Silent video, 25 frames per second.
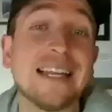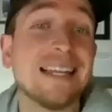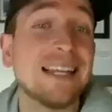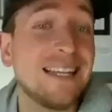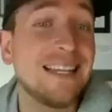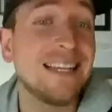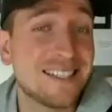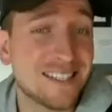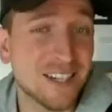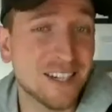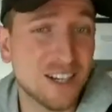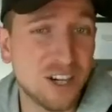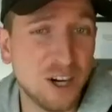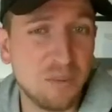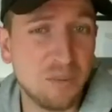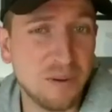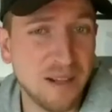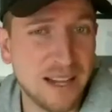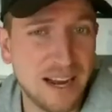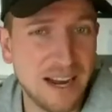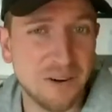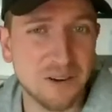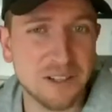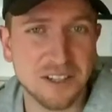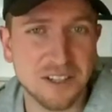least a
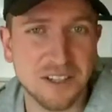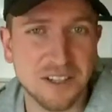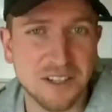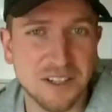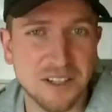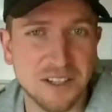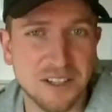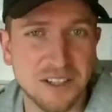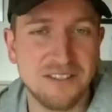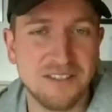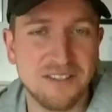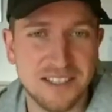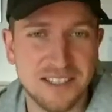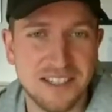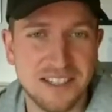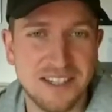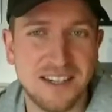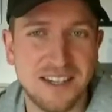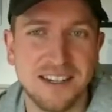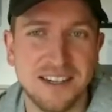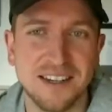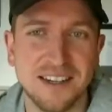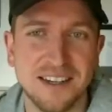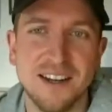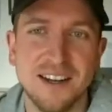couple hours on the
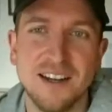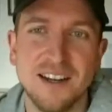17.